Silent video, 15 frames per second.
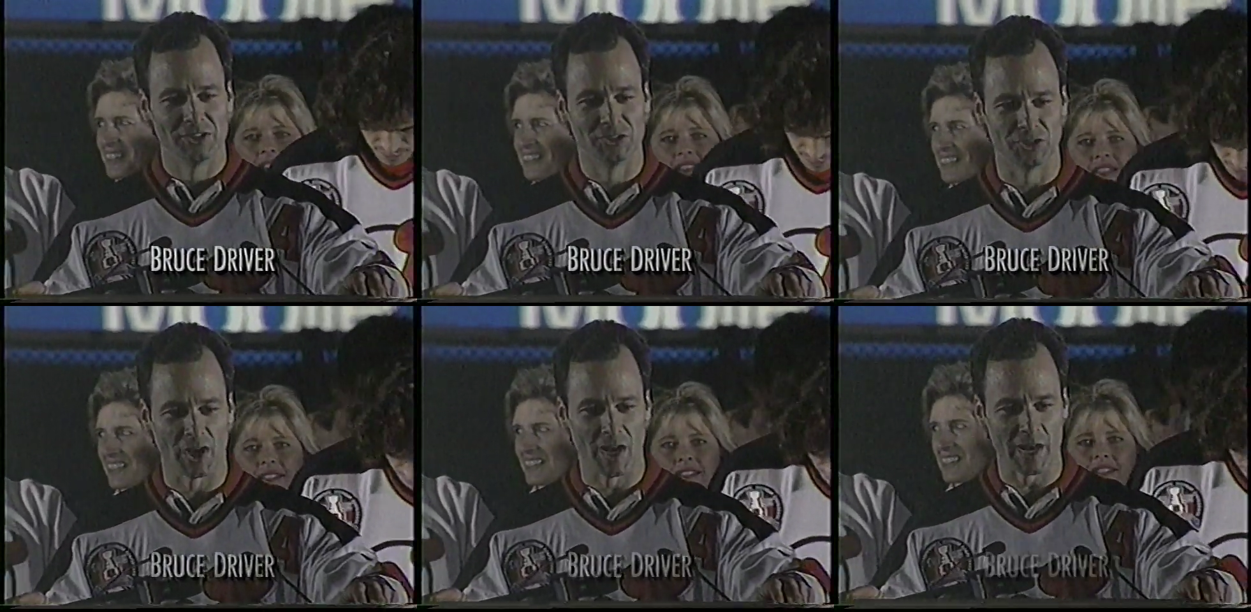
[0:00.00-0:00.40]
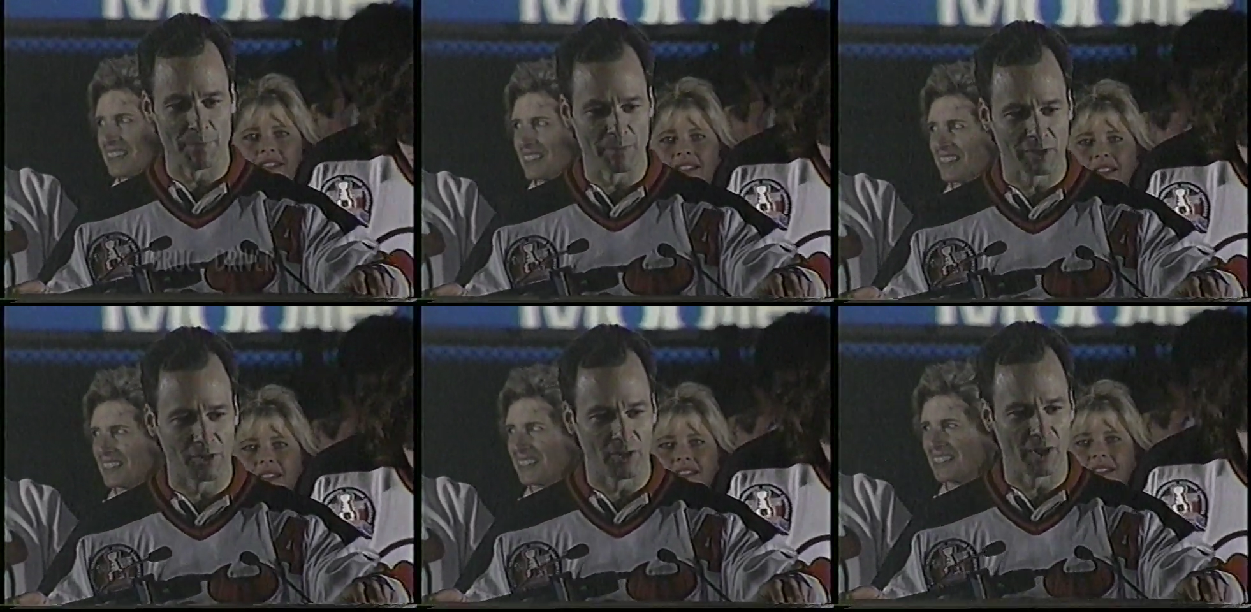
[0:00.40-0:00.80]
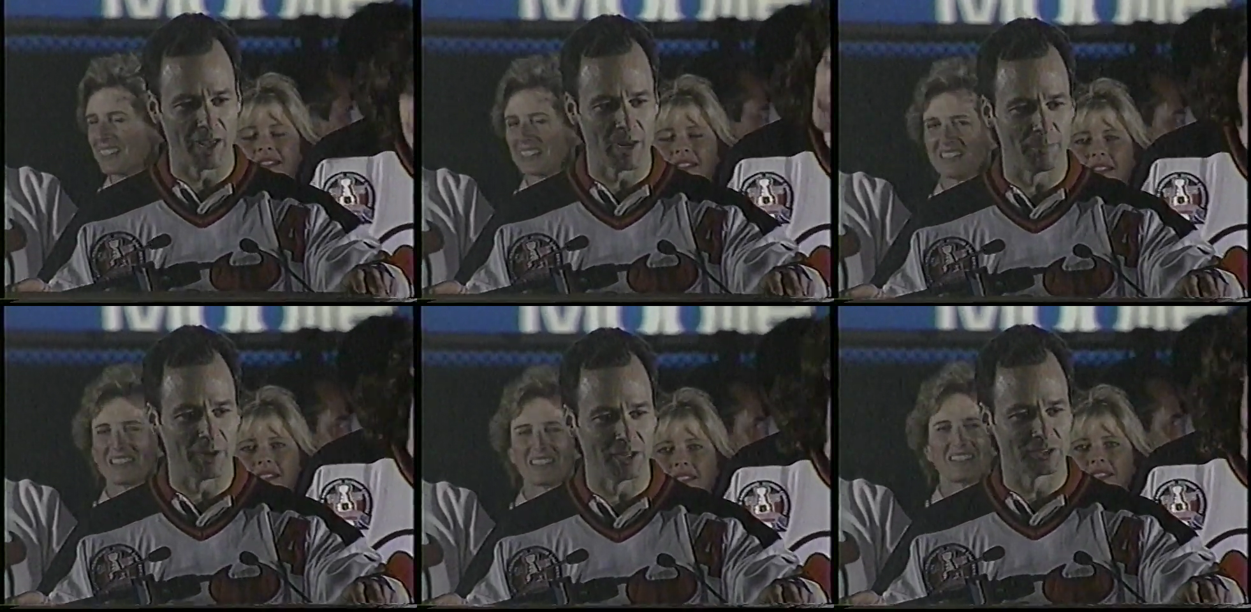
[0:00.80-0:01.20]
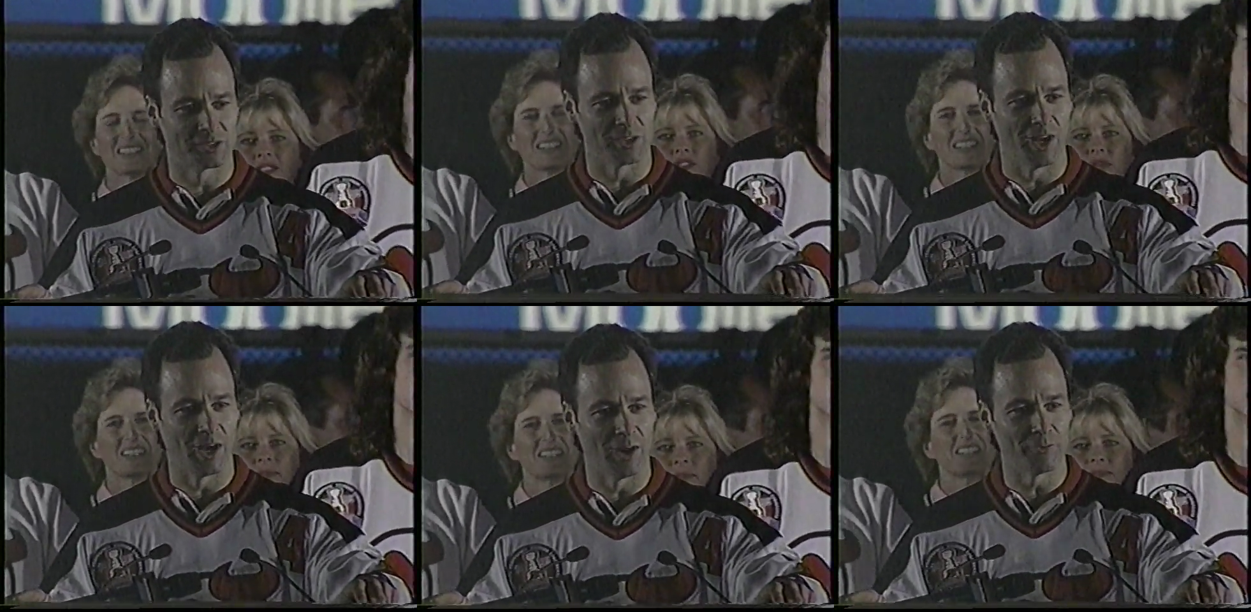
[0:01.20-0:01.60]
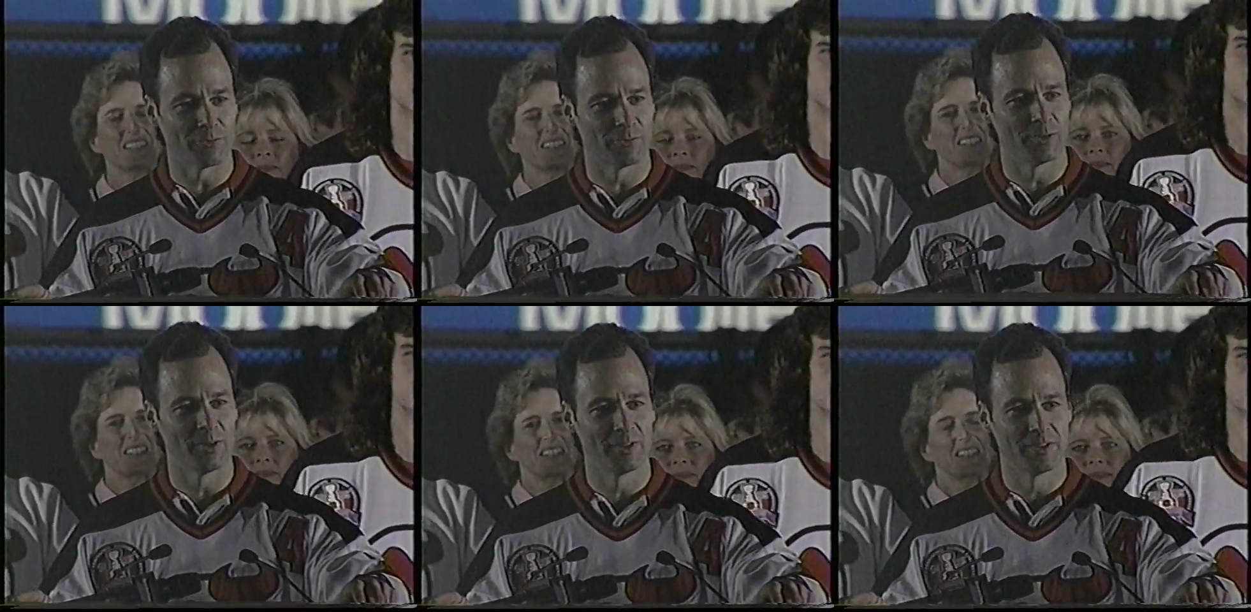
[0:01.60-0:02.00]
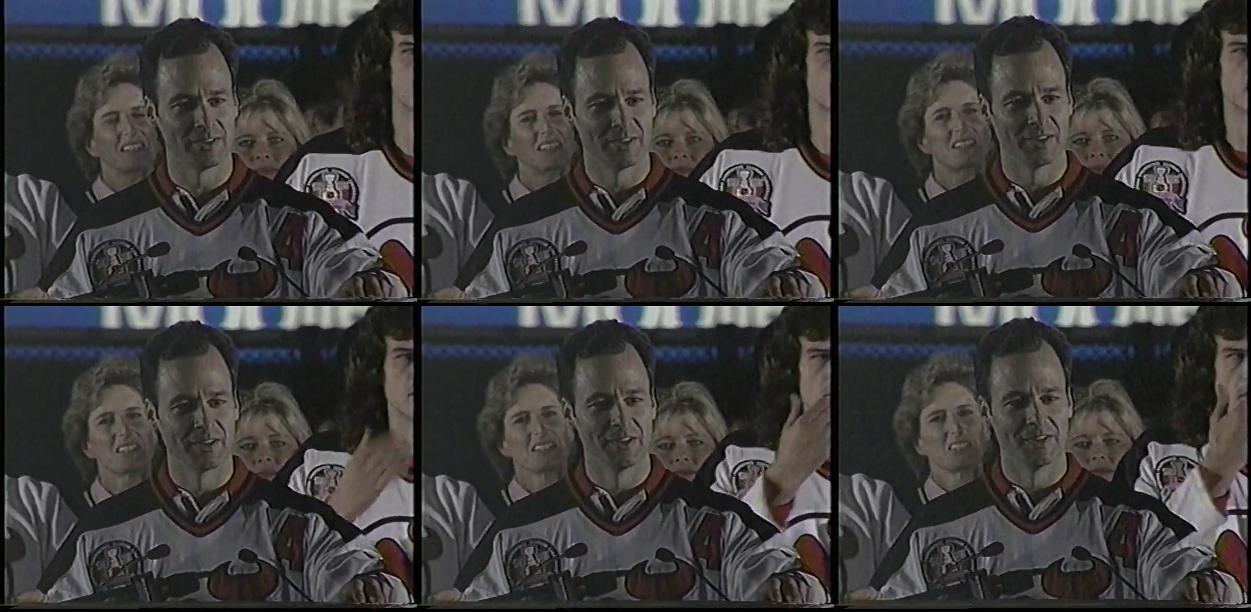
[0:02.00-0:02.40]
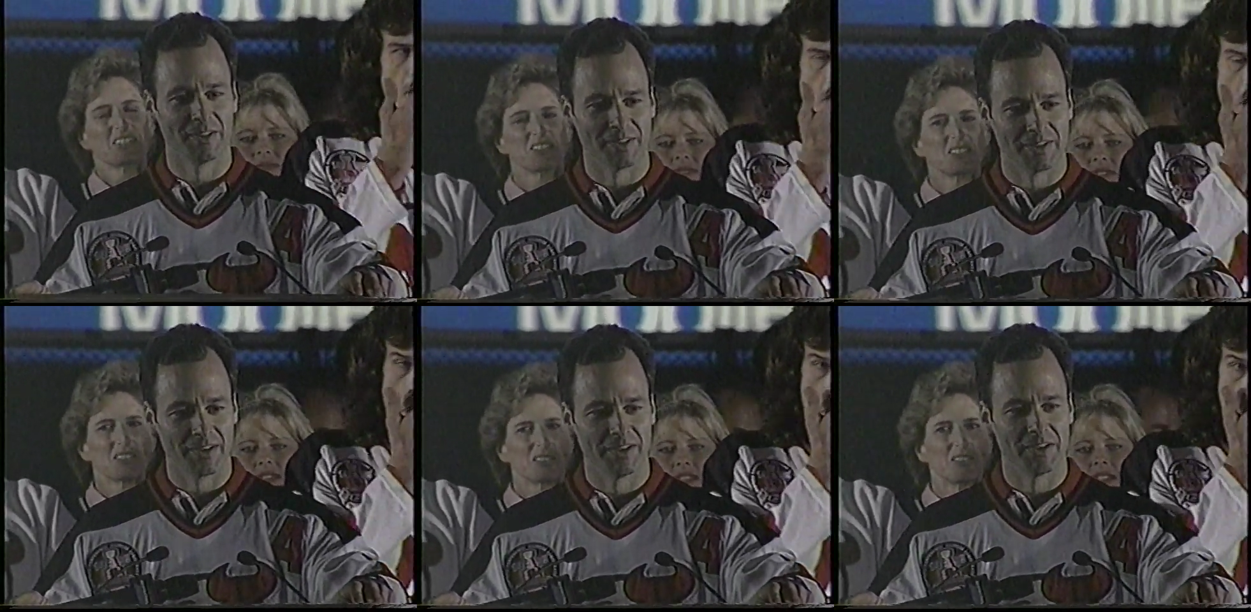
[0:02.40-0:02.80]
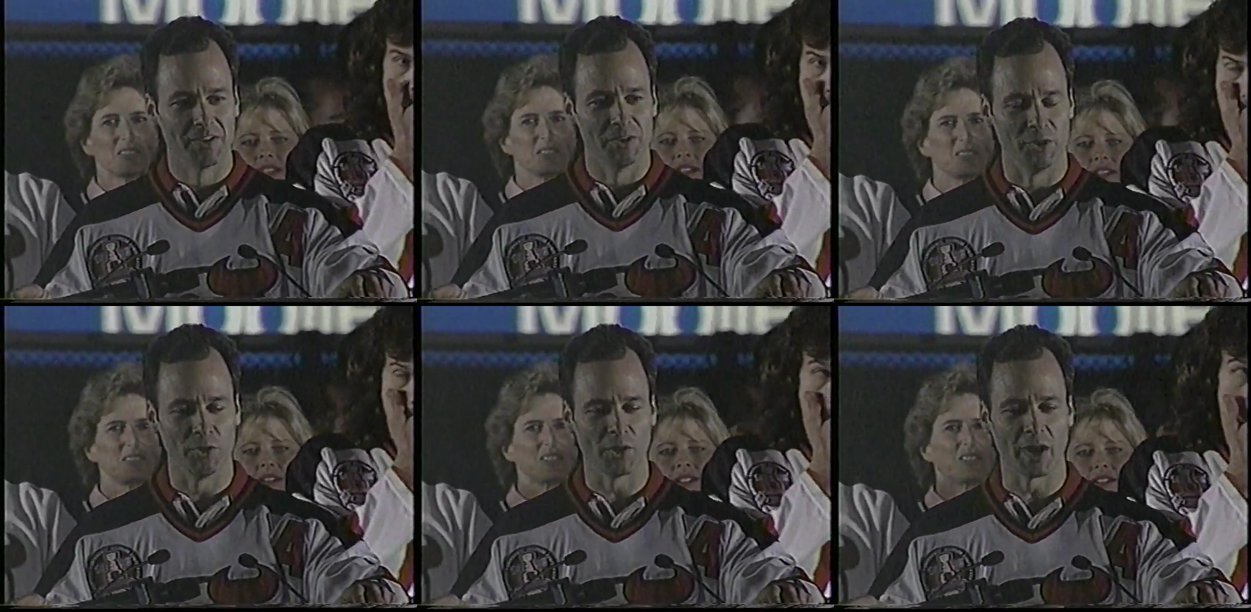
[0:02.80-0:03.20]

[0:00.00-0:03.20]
Speaker 1: Johnny MacLean and myself, you